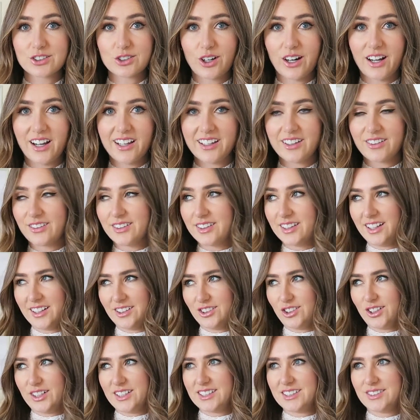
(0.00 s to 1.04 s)
trying on that
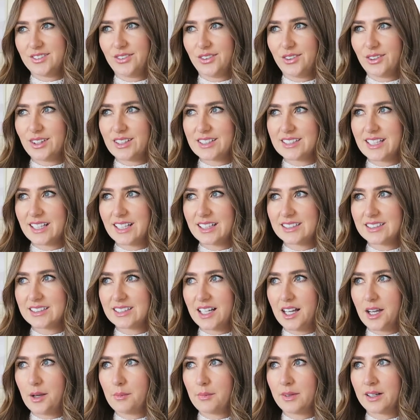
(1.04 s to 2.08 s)
dress for the second
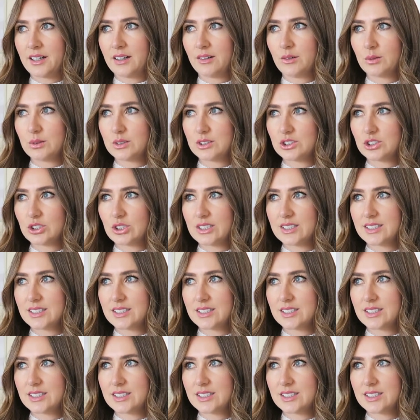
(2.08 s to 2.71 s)
time, and it was